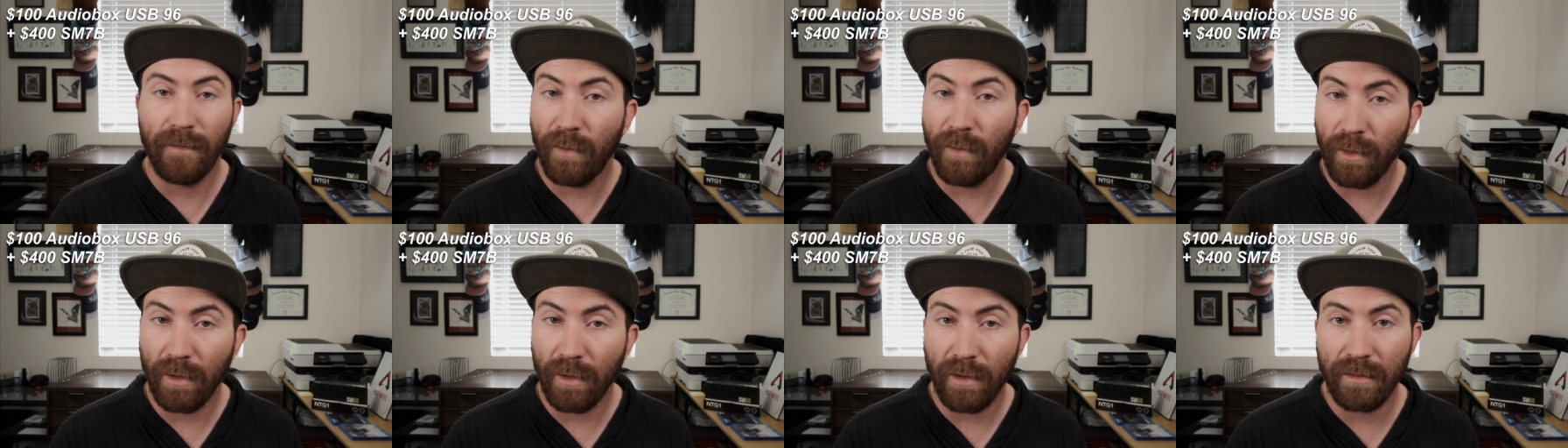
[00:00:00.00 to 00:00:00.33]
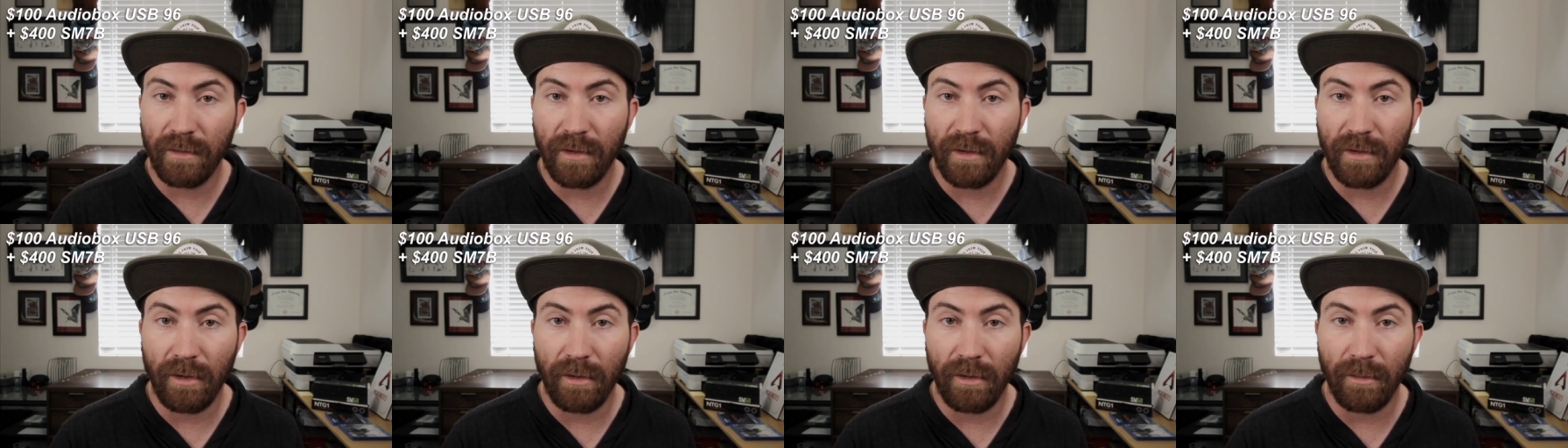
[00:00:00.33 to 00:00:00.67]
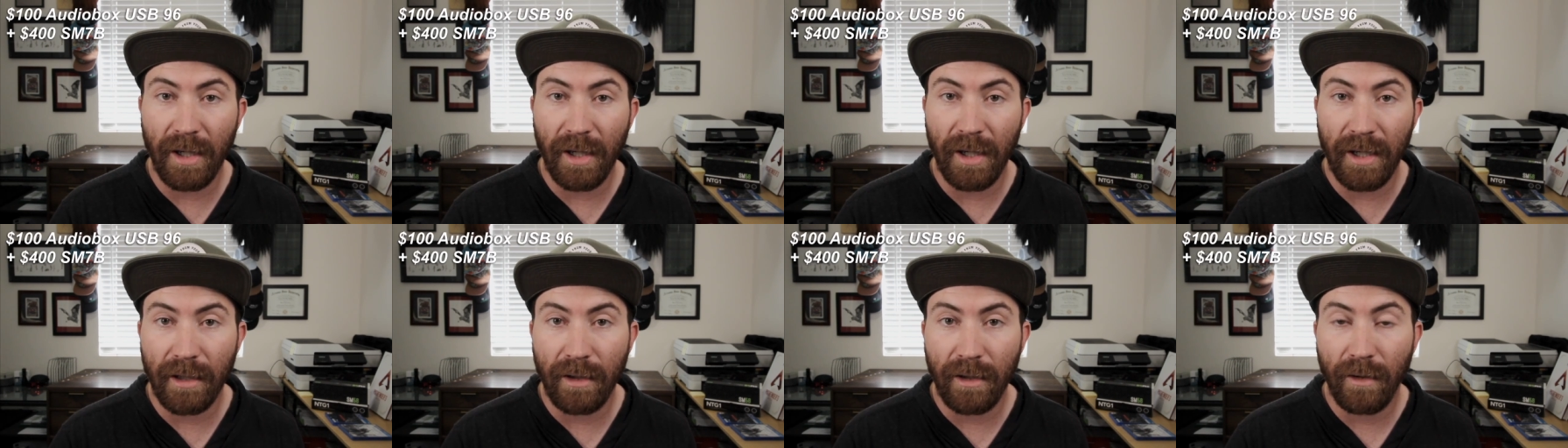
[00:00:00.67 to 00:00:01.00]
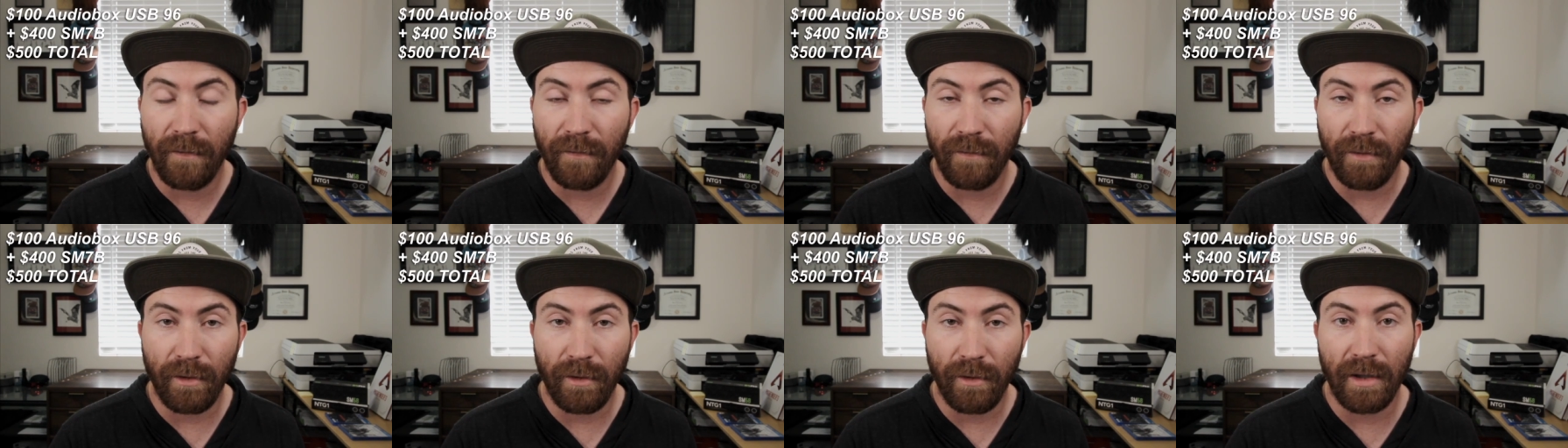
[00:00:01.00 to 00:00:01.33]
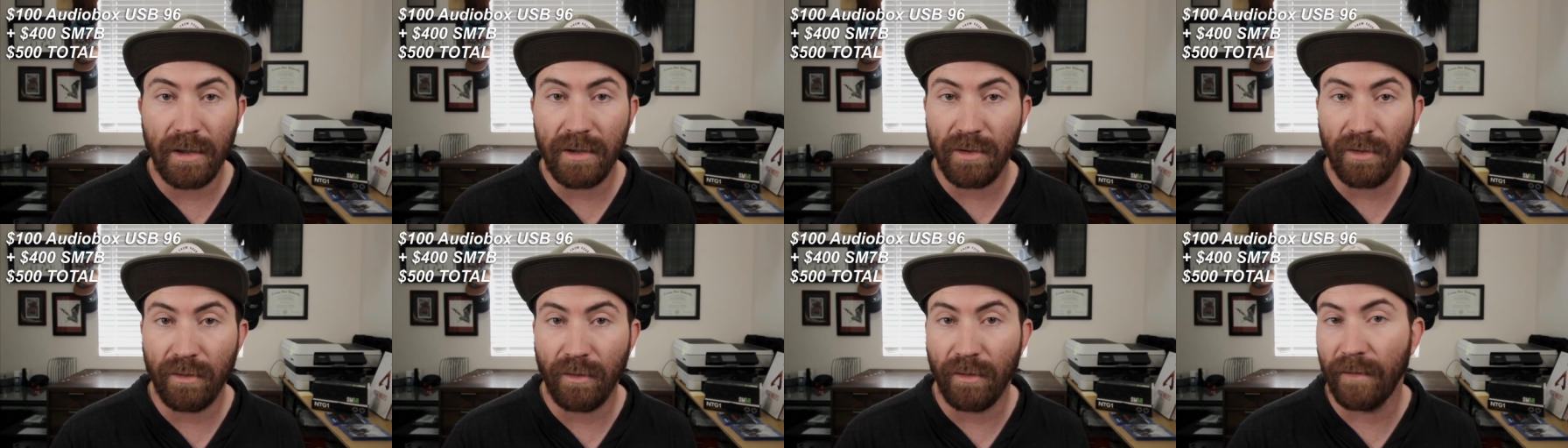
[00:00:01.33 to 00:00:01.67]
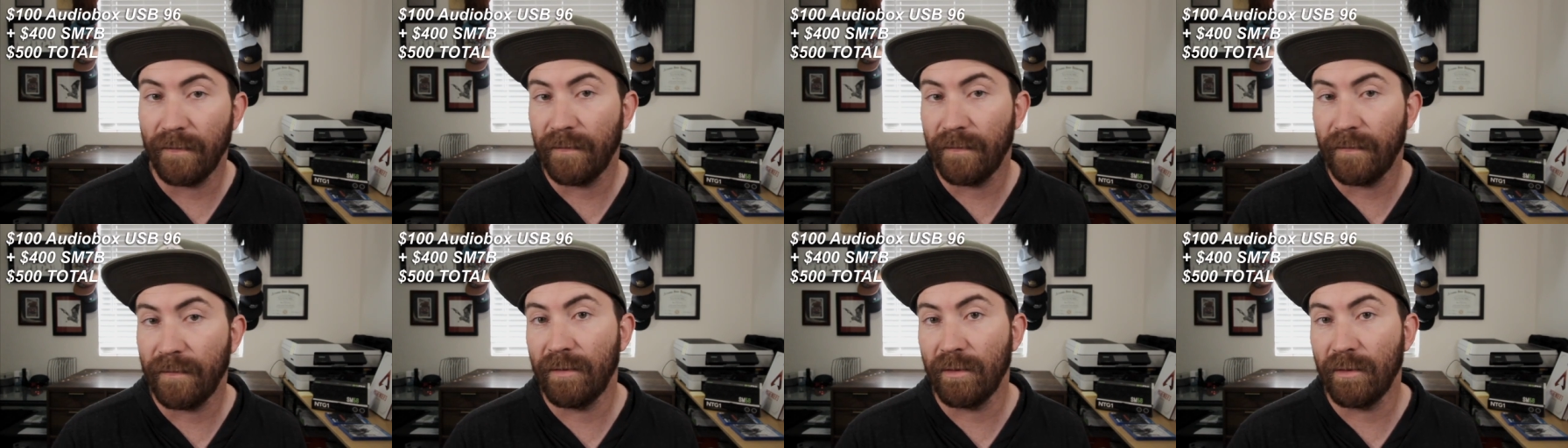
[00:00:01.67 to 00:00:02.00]
$400 mic for a grand total
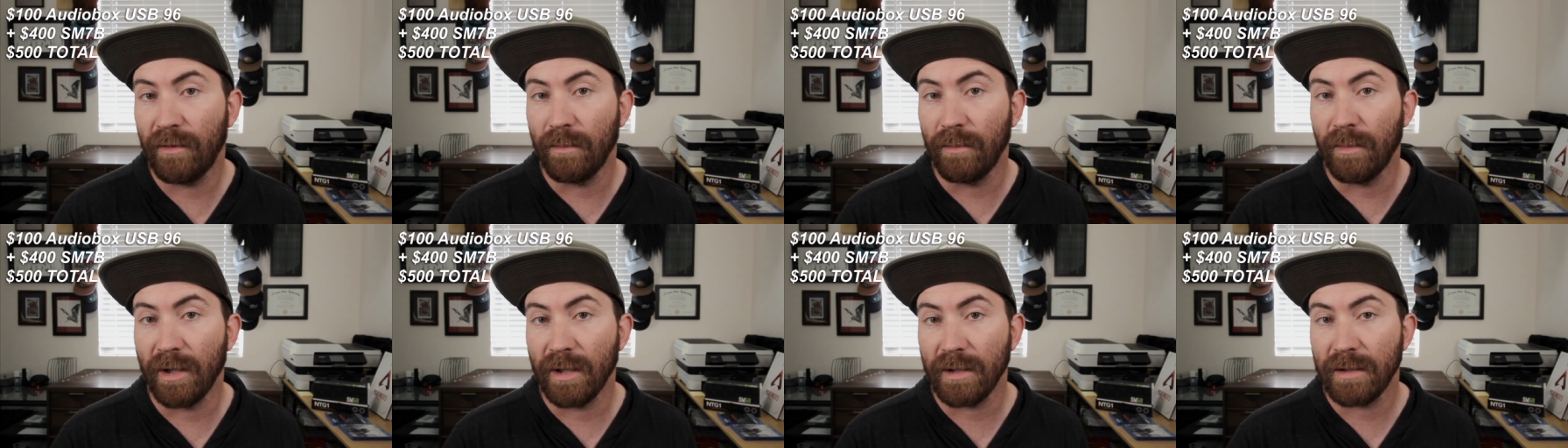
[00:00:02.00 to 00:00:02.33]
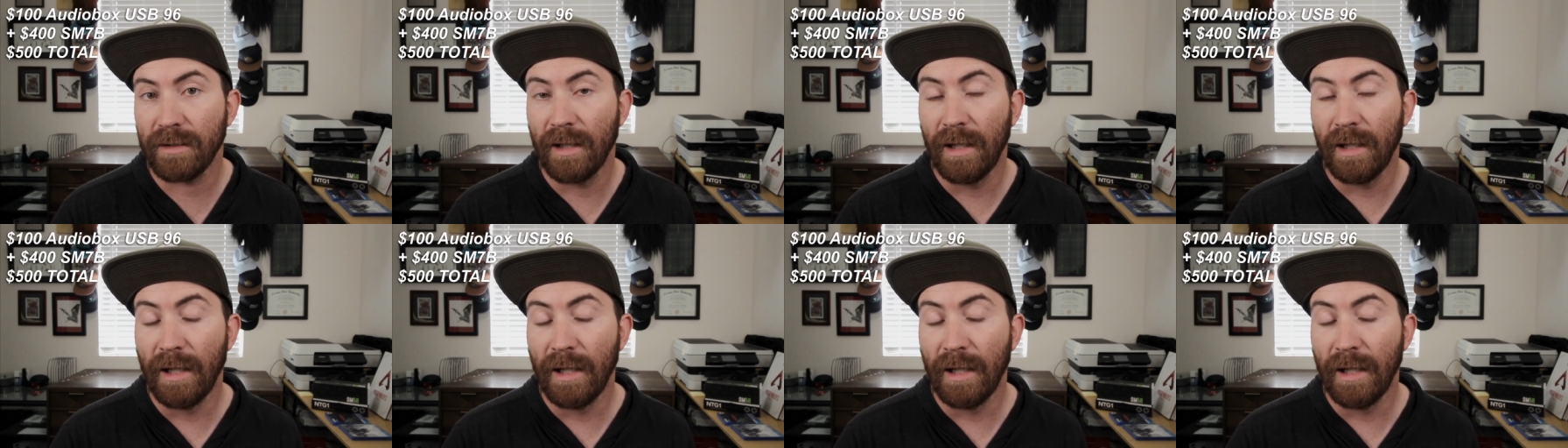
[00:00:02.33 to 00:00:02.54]
of 500 bucks.